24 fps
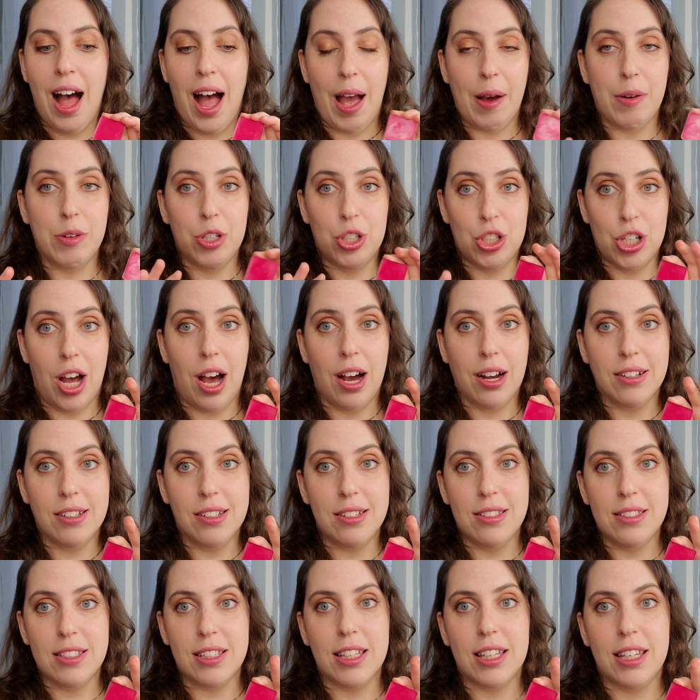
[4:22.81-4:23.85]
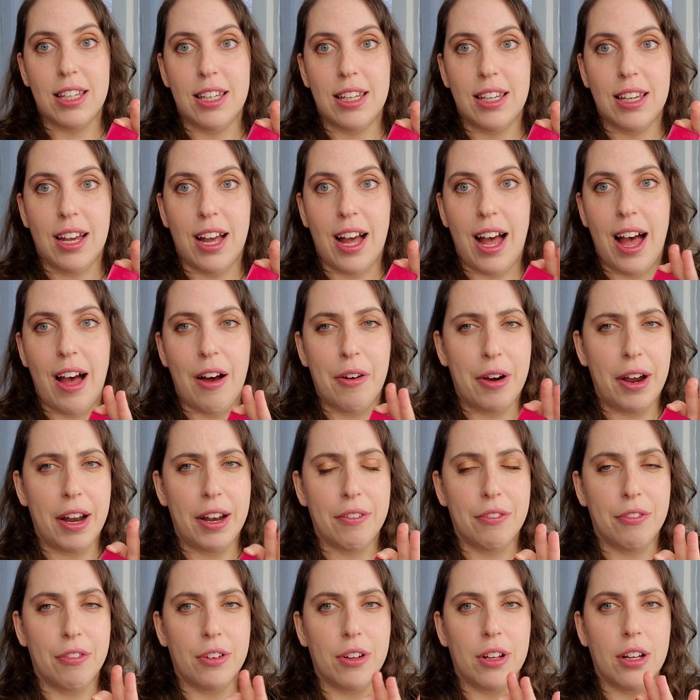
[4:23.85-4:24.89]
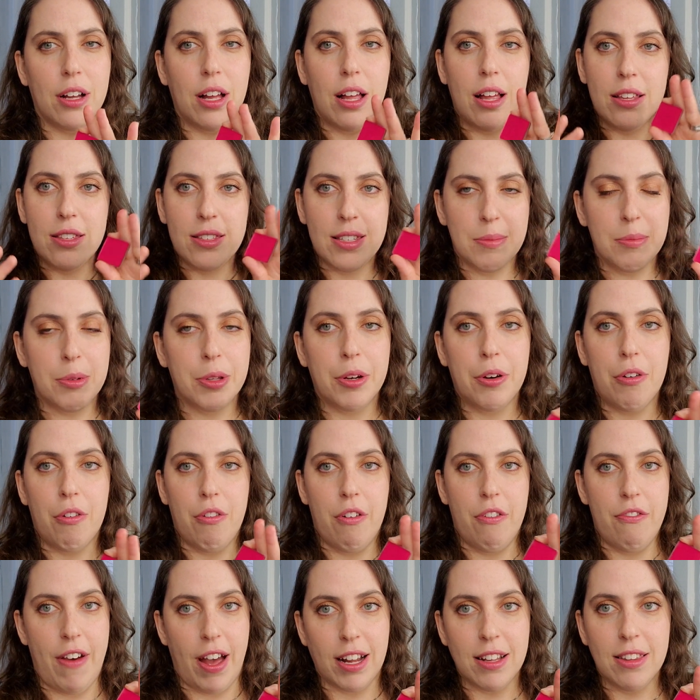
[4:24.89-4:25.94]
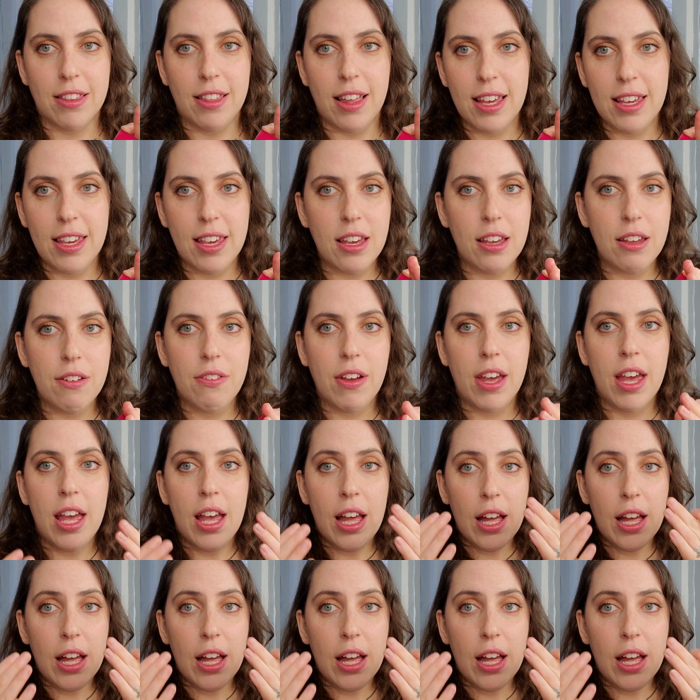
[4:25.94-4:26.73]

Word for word: I was shocked to see how kind of similar of effect they give